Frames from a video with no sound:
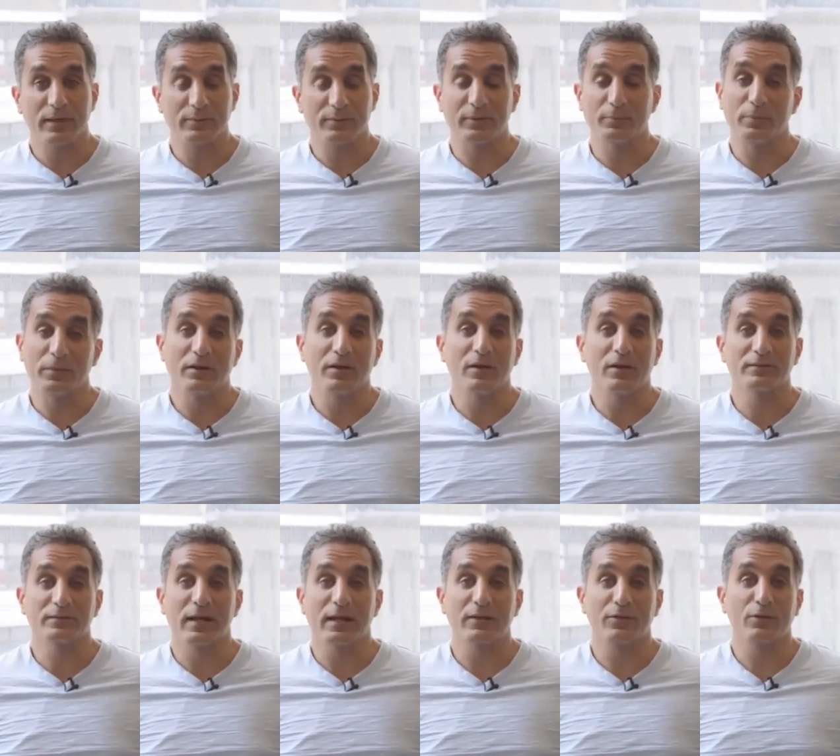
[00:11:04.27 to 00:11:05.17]
I mean,
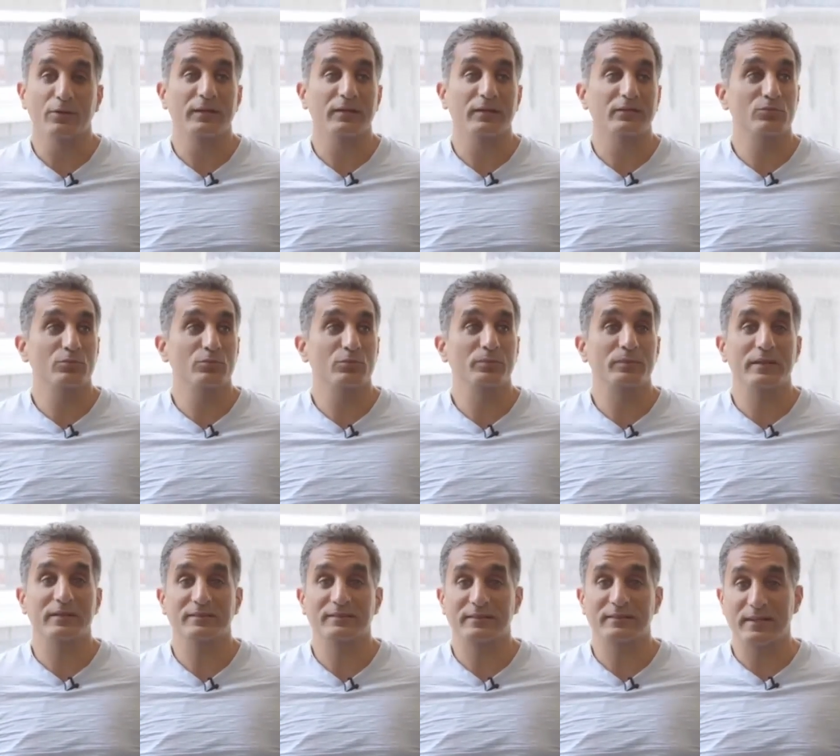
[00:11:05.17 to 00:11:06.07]
because I thought that this
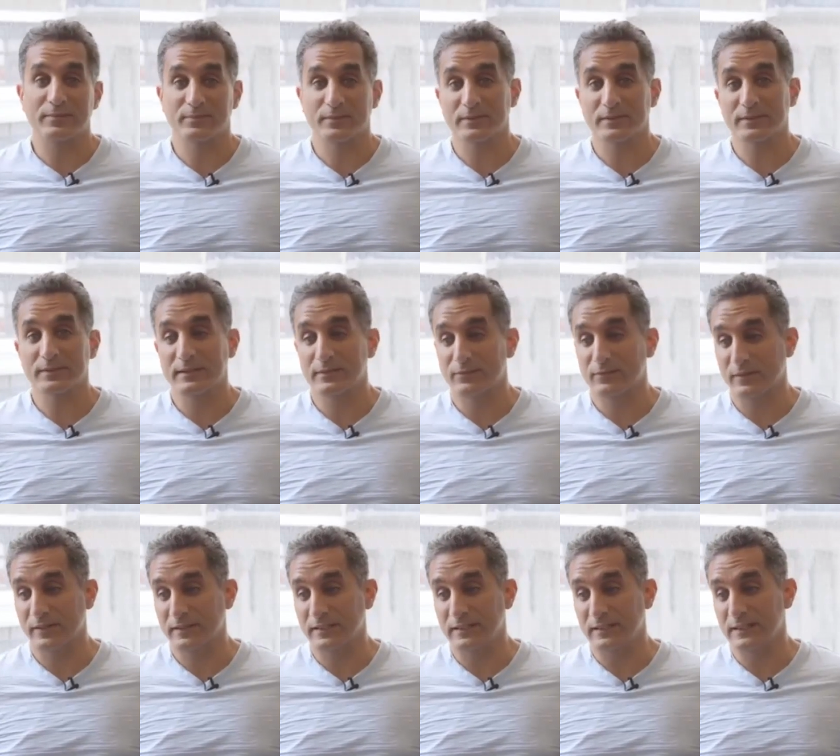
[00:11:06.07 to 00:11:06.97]
would be a slam dunk,
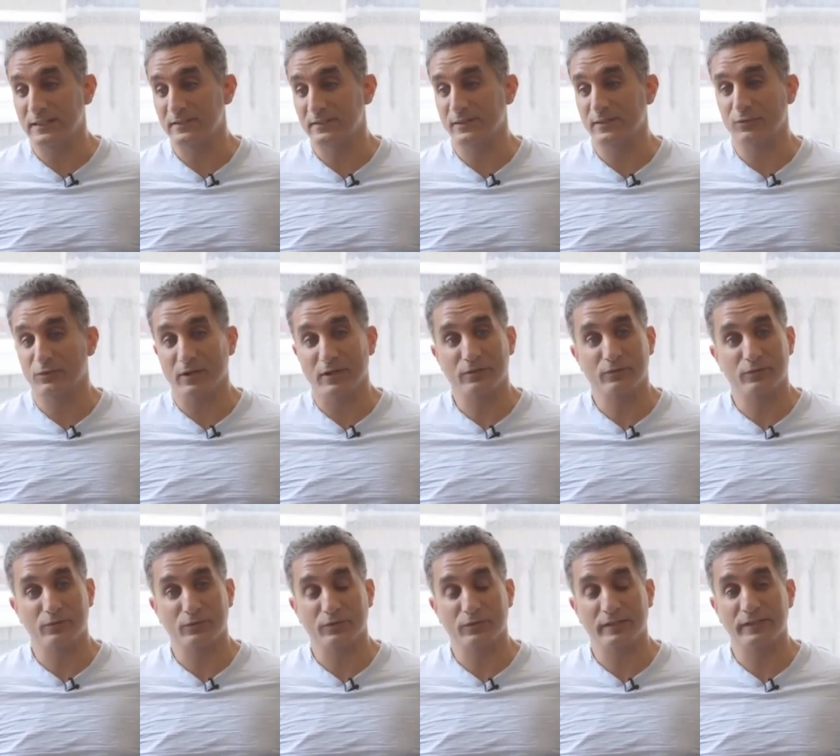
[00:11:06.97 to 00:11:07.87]
very easy,
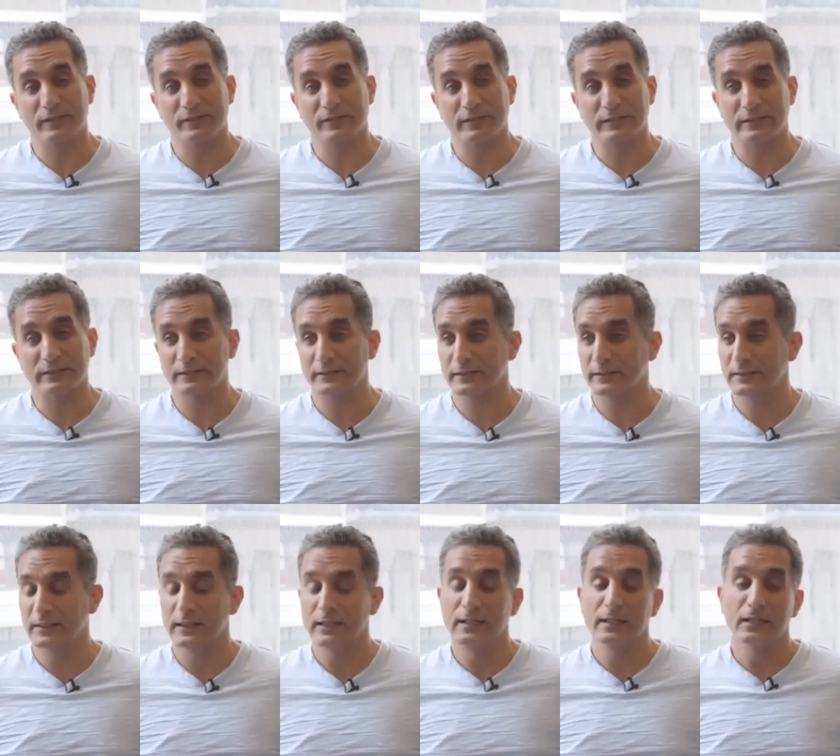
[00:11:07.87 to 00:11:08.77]
right, for Hillary
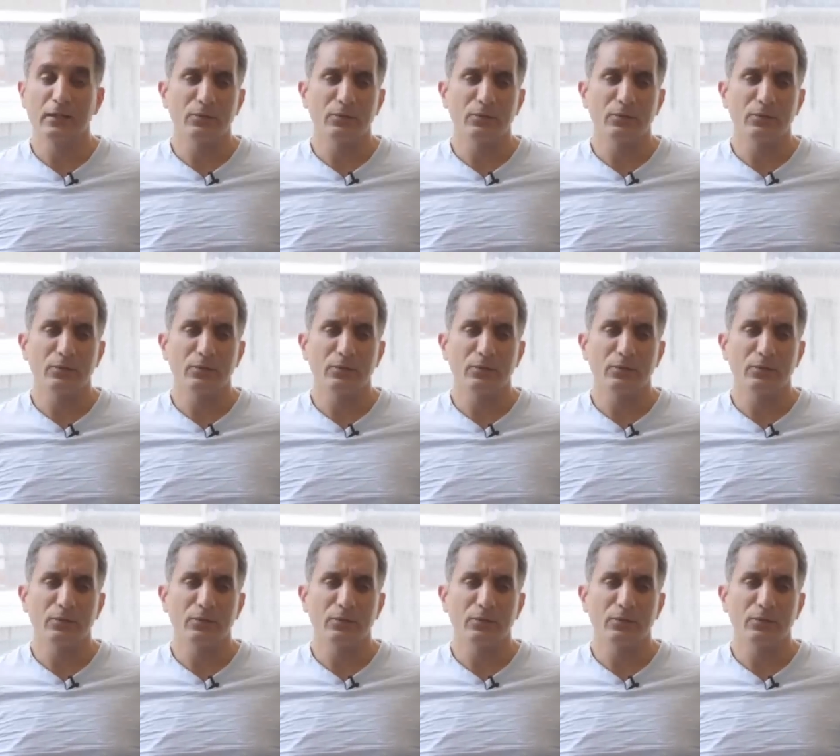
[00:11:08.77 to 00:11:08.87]
Clinton.